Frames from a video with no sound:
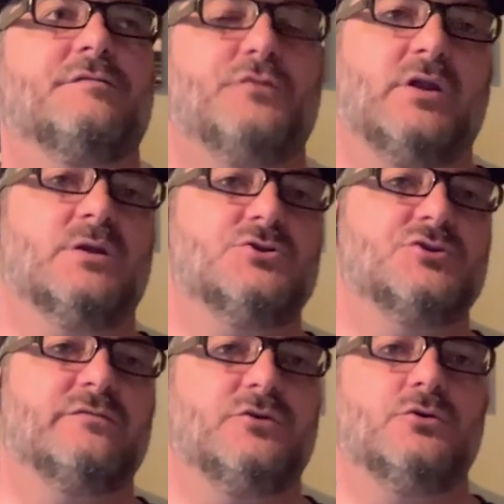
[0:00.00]
the
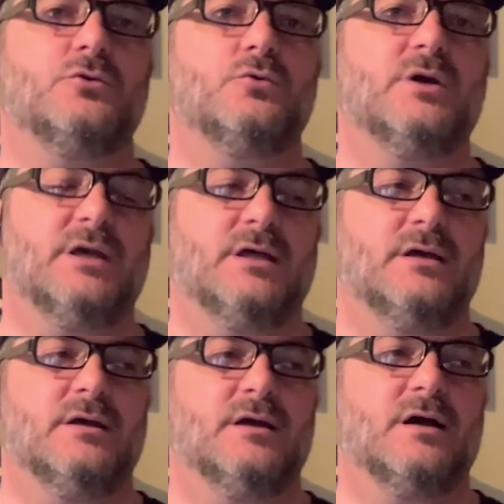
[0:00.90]
footage of you
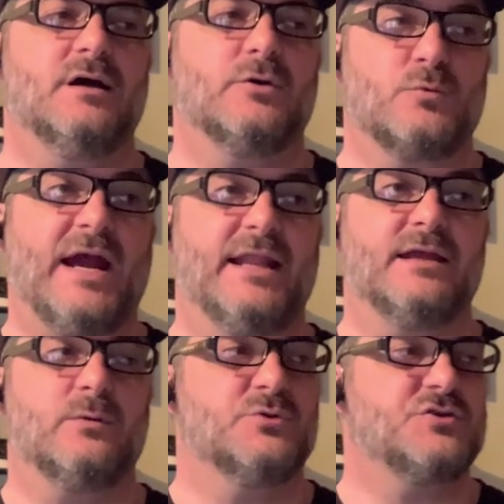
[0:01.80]

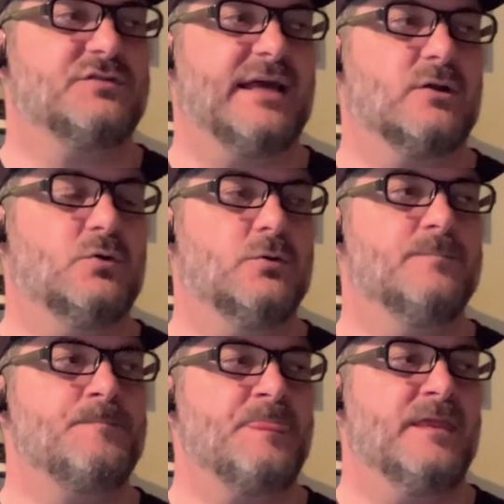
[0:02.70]
riding, which is kind of
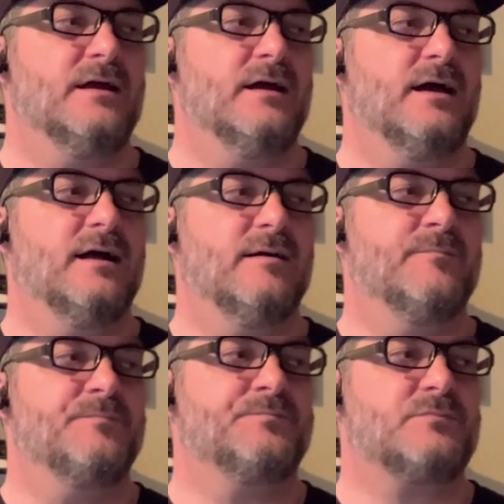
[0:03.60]
cool.
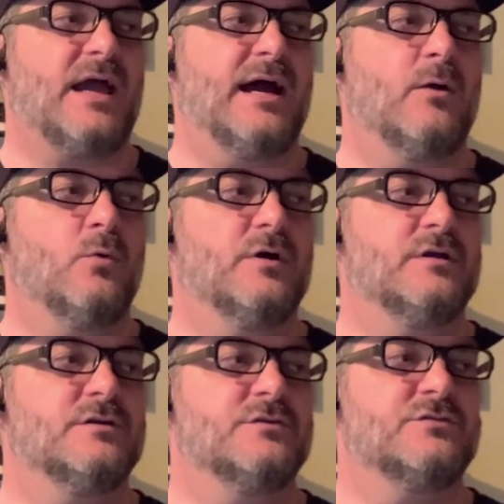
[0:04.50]
I
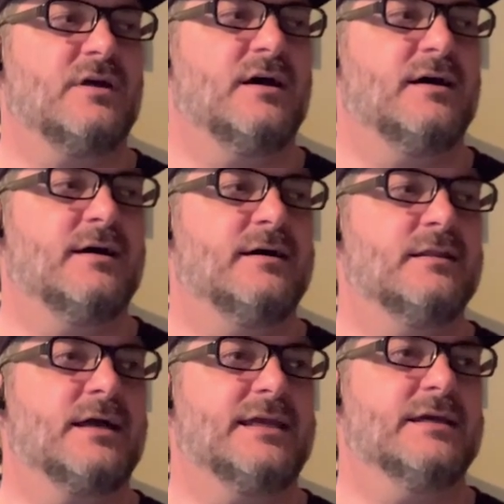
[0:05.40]
was
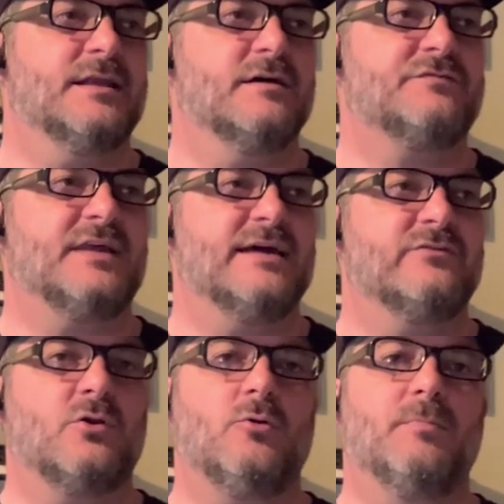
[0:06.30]
lucky enough to have an